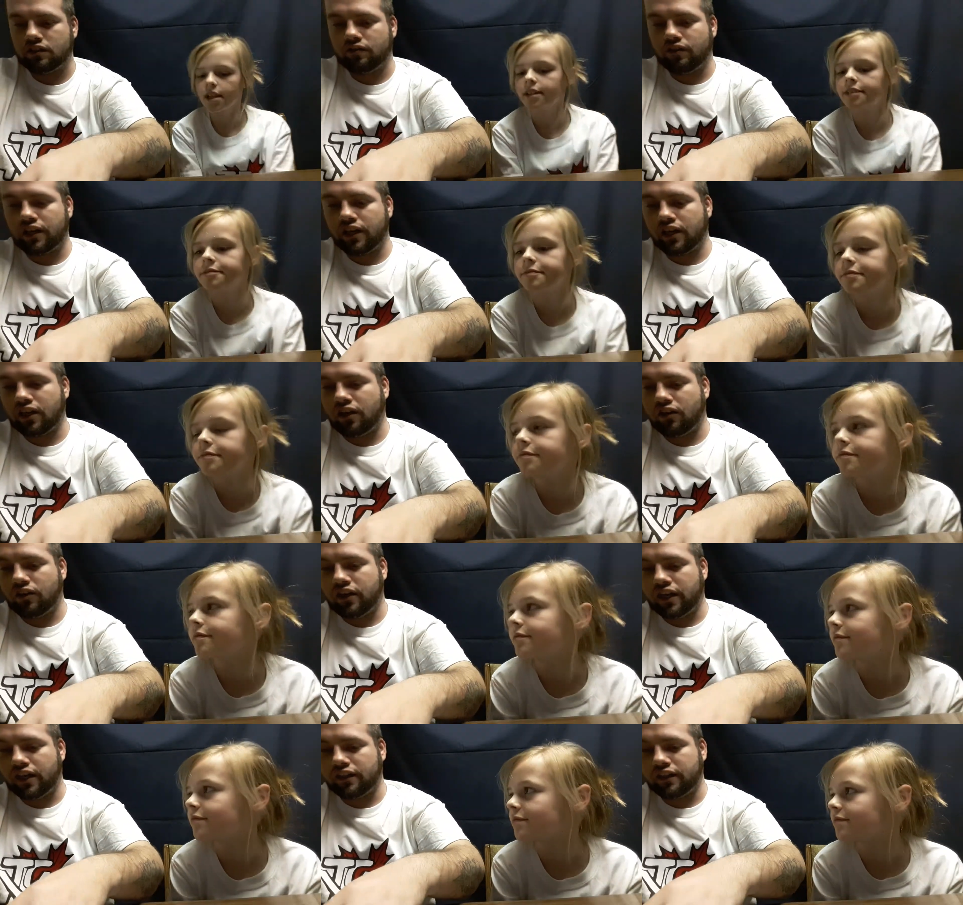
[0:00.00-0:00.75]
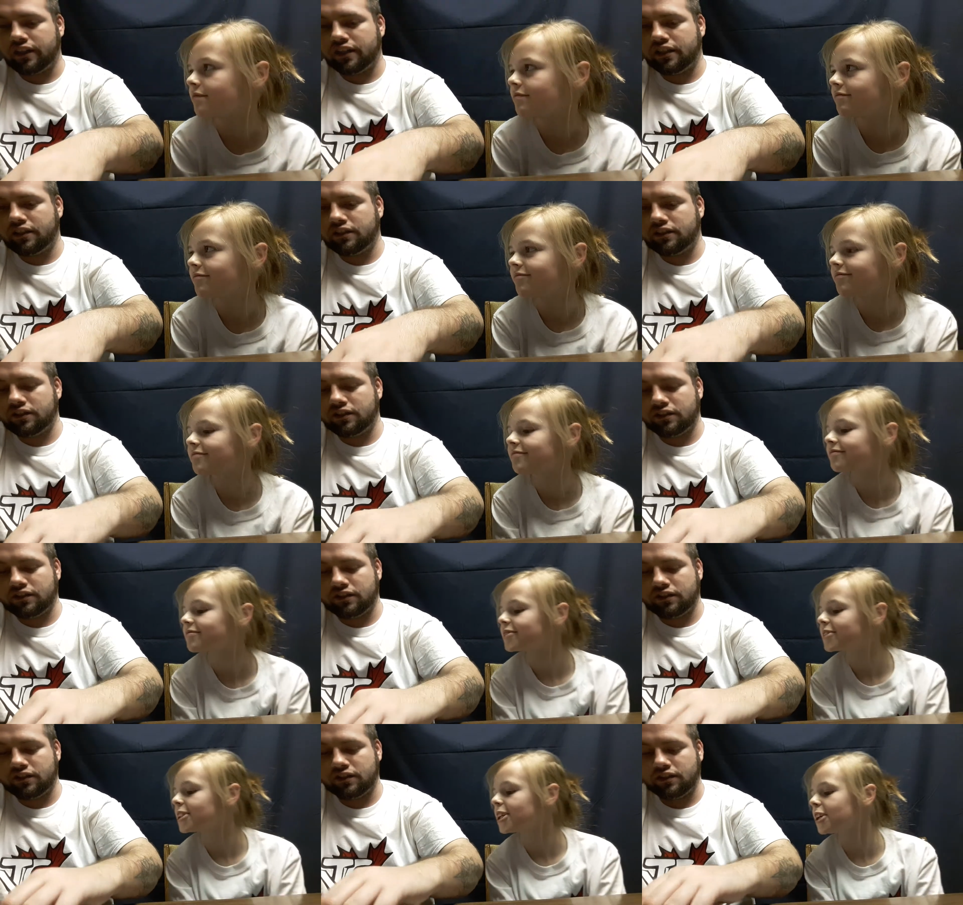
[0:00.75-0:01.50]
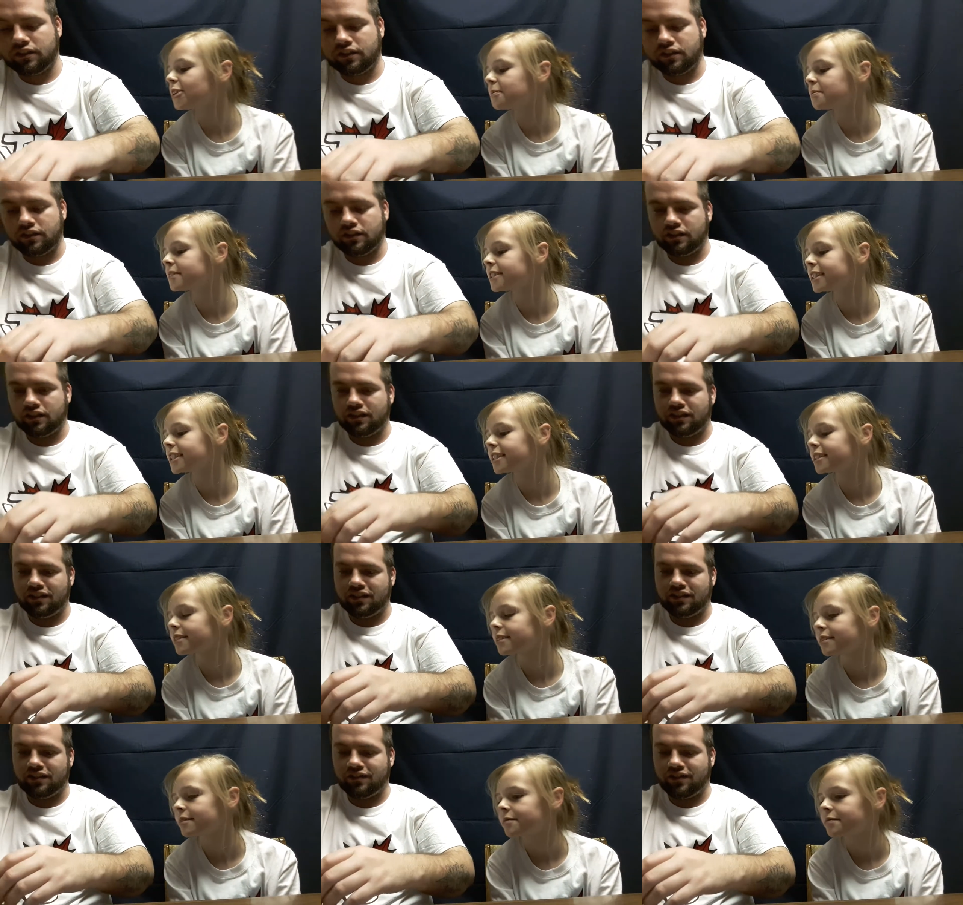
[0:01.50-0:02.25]
Speaker 1: Way to go, Haley.
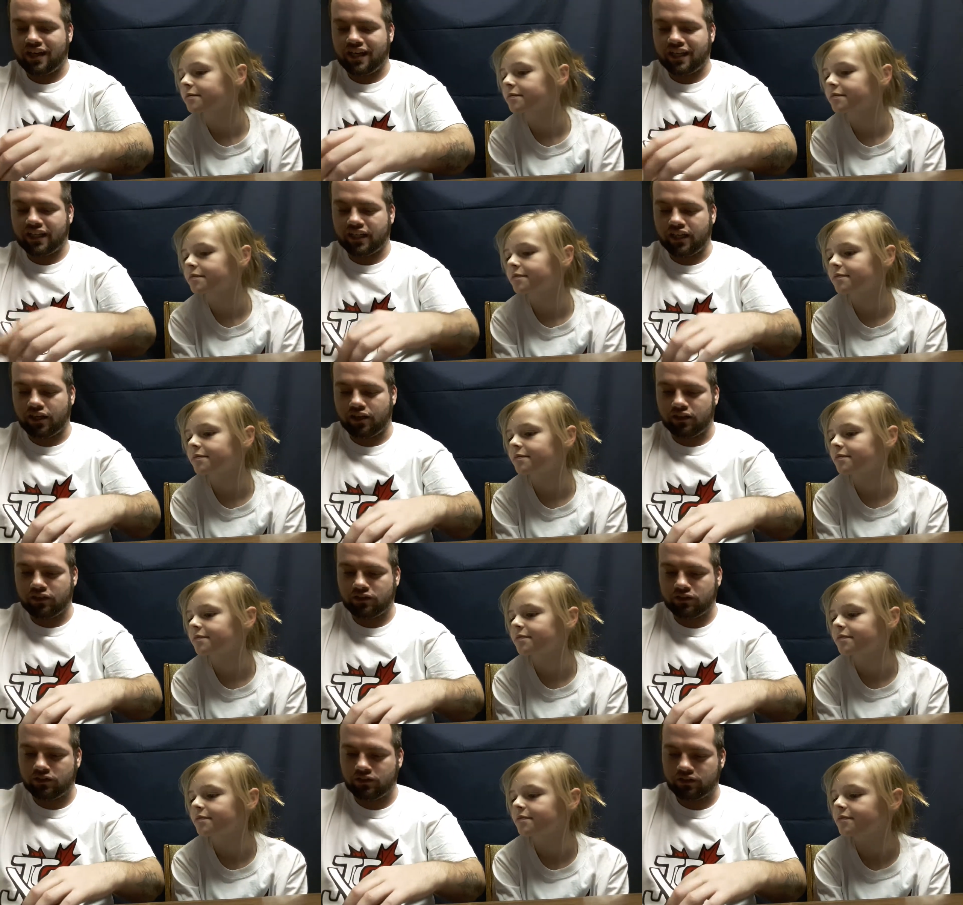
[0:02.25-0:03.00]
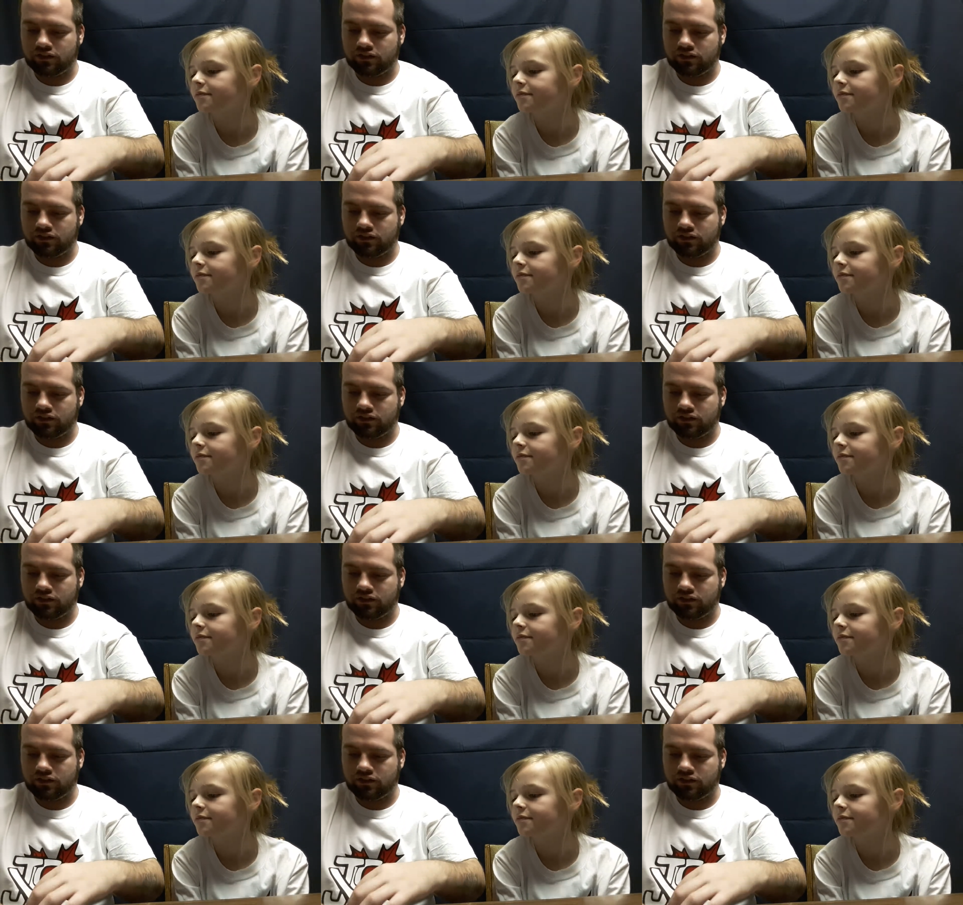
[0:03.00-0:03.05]
Way to go.